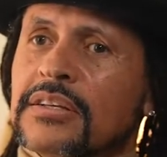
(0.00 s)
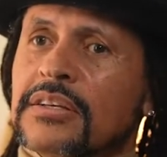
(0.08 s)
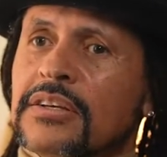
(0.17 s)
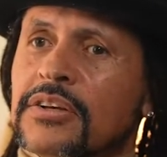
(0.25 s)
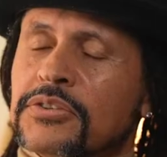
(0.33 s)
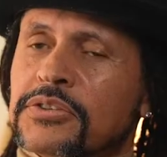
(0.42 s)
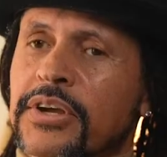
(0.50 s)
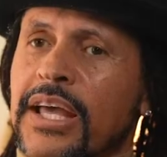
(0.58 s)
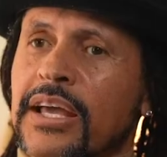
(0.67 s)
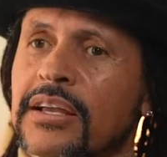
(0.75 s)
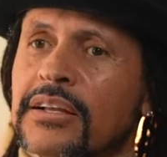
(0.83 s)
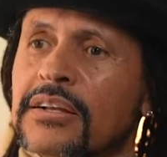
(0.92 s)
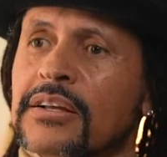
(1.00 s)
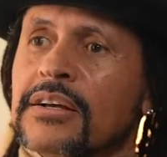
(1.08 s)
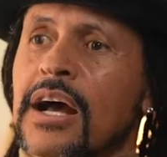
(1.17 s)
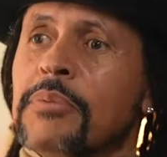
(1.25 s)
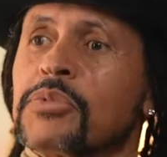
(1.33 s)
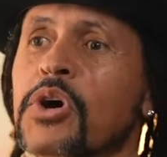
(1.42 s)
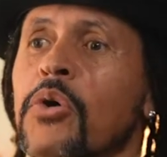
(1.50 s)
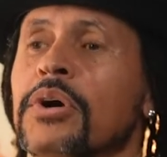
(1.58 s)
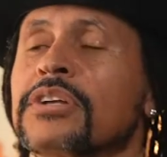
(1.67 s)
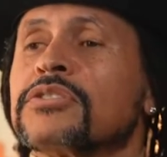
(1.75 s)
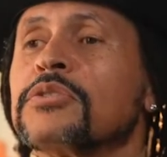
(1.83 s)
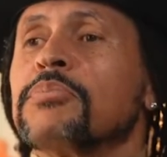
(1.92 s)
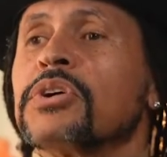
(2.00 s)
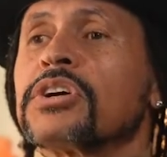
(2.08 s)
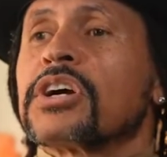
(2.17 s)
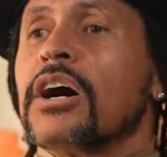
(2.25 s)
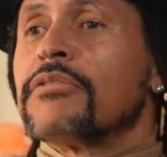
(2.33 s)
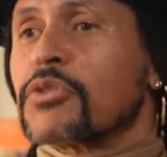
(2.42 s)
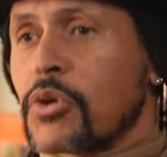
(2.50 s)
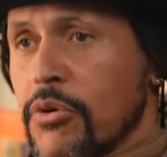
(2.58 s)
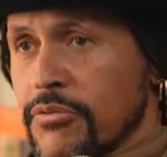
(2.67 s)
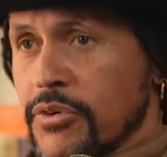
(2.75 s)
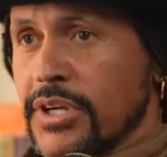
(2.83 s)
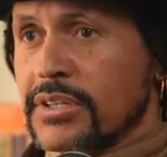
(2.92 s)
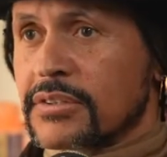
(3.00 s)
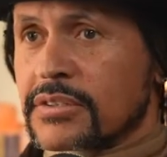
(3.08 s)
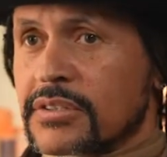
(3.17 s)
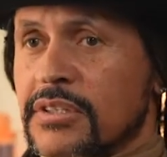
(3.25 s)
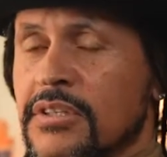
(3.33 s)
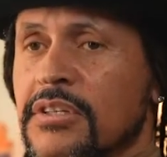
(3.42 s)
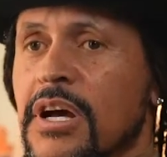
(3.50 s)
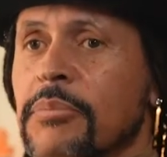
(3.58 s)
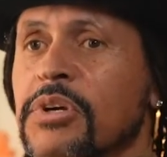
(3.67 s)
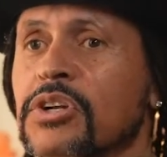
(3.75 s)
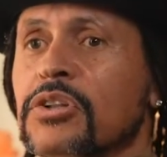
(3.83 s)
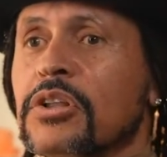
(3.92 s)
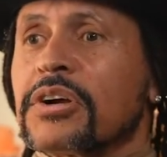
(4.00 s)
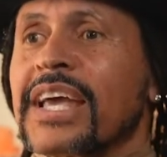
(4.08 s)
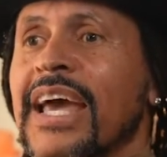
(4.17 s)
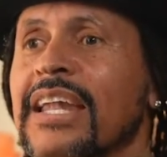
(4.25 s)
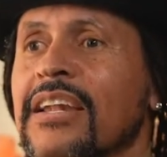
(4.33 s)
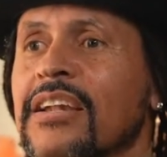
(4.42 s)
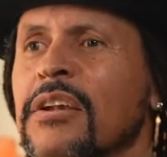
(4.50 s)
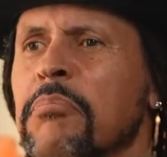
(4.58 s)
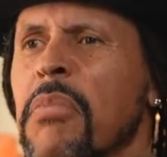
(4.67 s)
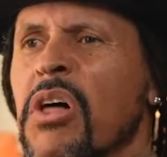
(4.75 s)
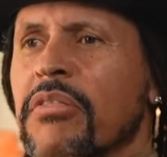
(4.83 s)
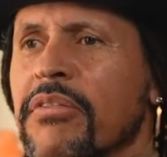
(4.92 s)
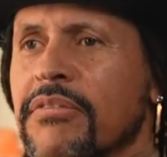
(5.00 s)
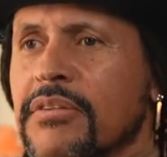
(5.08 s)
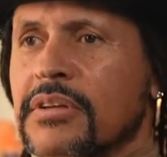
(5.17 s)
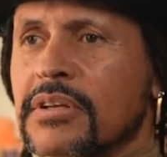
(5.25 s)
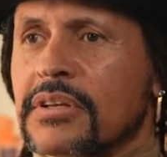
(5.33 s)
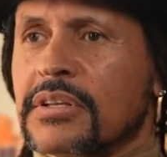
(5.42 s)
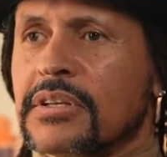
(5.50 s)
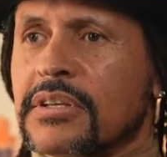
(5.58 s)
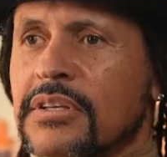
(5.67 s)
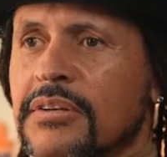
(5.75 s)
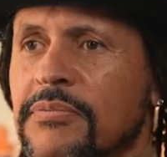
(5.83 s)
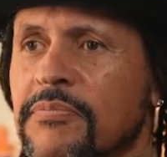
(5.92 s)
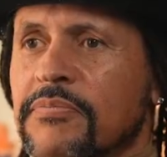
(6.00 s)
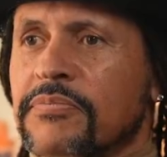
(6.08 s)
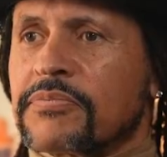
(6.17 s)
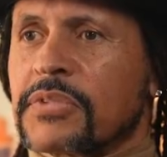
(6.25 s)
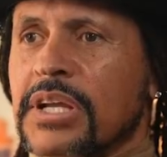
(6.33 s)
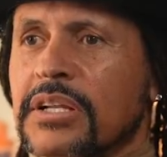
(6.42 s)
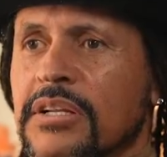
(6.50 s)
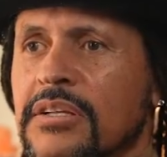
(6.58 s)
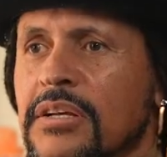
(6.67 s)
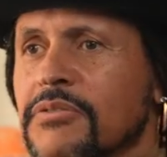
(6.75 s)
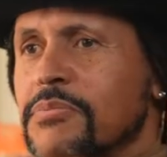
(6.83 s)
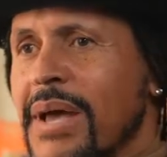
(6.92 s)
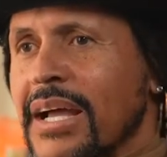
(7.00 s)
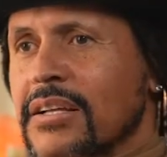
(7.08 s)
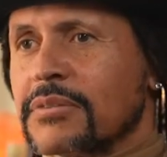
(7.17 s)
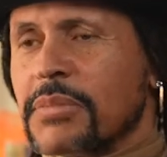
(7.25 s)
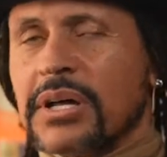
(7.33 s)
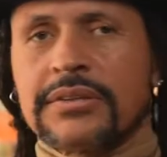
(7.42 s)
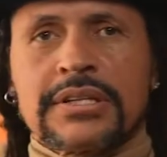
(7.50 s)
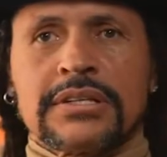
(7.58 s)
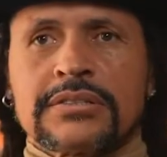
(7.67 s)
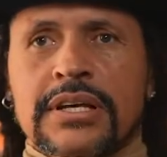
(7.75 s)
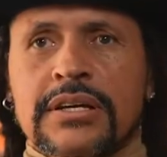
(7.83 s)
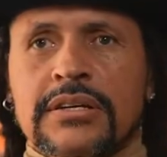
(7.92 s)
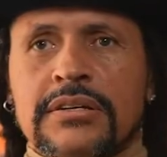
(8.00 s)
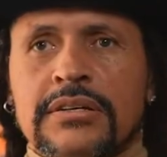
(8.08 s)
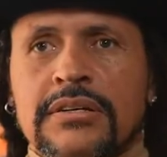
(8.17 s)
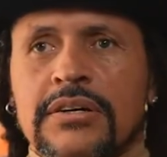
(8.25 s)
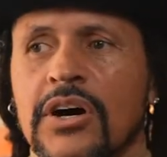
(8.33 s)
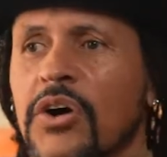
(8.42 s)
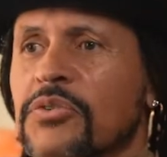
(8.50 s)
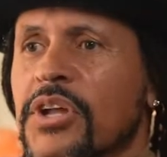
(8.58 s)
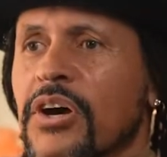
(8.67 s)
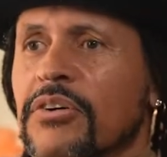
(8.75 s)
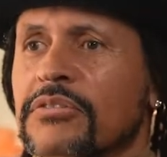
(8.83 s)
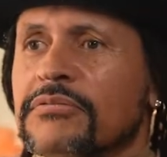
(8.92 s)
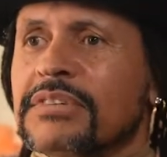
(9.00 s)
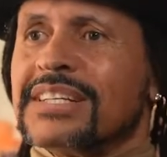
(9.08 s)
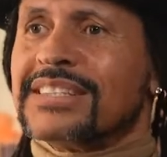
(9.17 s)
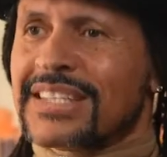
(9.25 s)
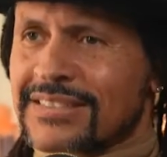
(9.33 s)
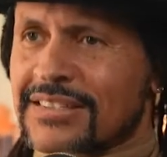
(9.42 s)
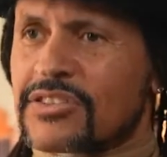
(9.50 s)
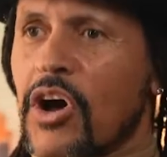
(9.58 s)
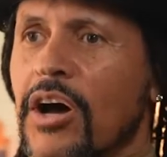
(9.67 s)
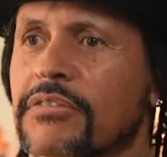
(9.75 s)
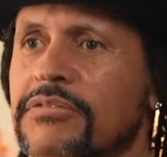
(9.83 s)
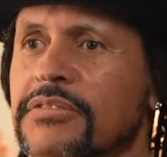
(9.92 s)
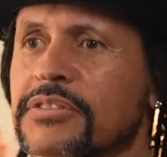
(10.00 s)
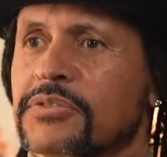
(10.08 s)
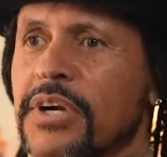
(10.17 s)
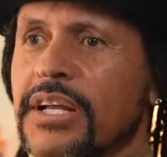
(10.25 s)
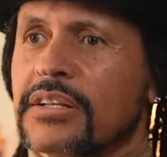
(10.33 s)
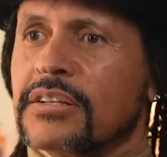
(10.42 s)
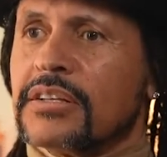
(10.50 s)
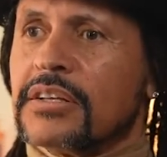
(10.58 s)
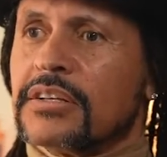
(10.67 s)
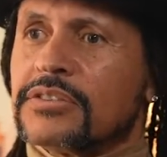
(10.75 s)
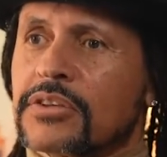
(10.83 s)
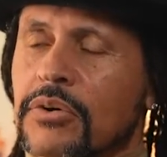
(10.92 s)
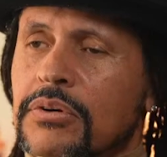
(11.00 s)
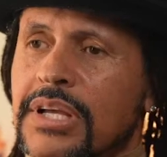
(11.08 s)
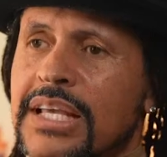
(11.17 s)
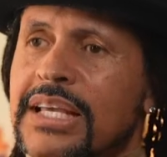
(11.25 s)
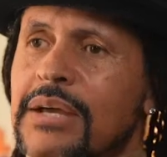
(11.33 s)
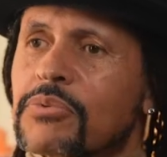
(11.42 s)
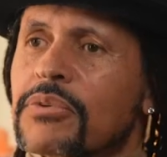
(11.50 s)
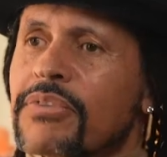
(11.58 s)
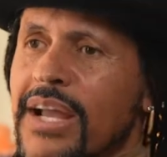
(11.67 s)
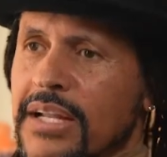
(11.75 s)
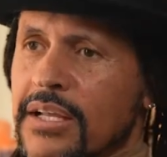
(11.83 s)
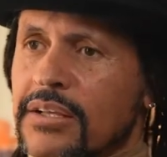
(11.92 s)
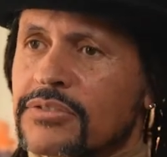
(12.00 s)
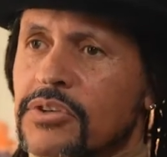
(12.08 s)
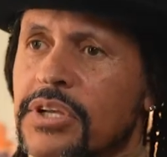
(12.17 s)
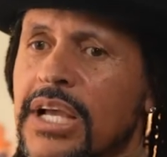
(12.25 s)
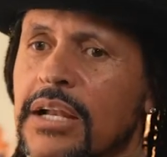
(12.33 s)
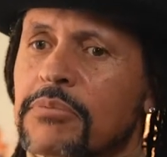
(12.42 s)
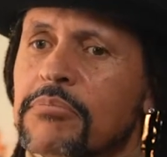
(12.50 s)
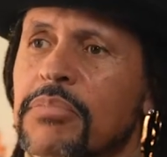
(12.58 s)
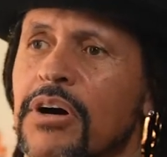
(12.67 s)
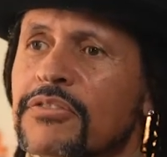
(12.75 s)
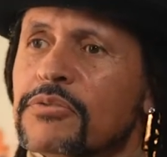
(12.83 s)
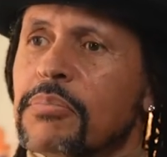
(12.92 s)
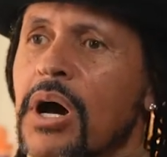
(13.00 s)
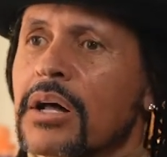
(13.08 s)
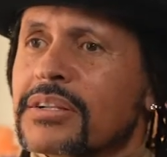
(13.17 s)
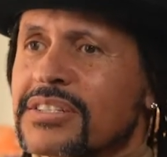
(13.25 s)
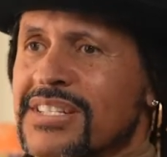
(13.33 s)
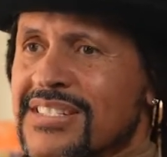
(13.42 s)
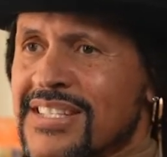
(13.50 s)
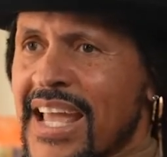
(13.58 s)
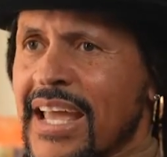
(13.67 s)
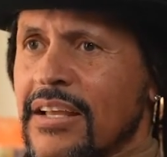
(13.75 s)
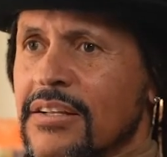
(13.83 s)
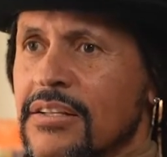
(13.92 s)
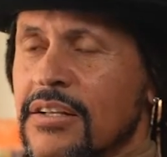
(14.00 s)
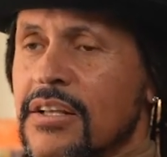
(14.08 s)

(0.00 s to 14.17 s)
He goes, okay, I'm going to put a cover over it. I'm going to look at it in a month. Right? Comes back in a month and he's like, oh no, this is off, right? So he kept refining. So you got to buff, polish, and sand.